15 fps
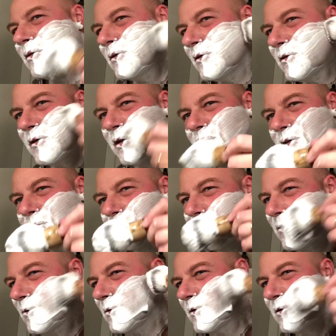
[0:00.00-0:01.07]
the sticks, it's
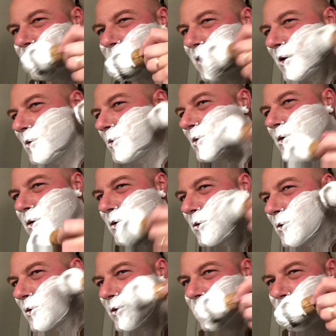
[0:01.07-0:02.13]
all the same. It
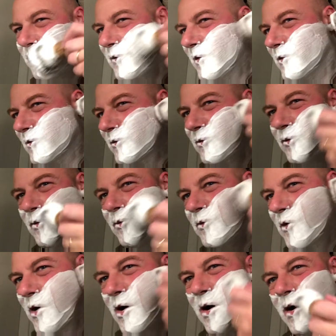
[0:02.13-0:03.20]
always feels too
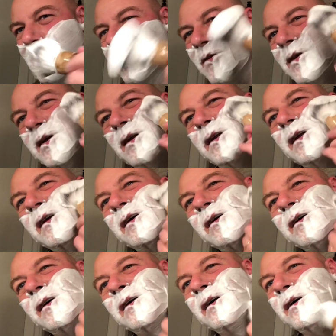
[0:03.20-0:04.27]
dry and then
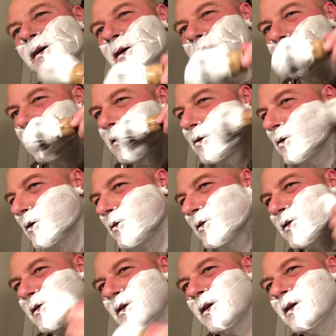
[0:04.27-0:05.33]
all of a
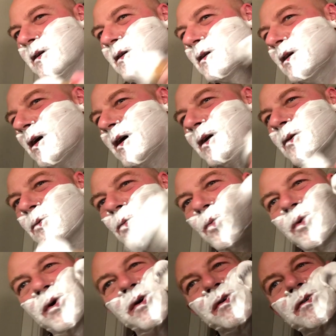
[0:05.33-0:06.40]
sudden it kind of
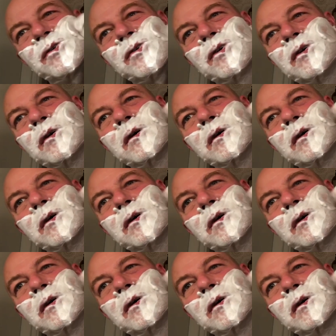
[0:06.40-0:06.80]
works.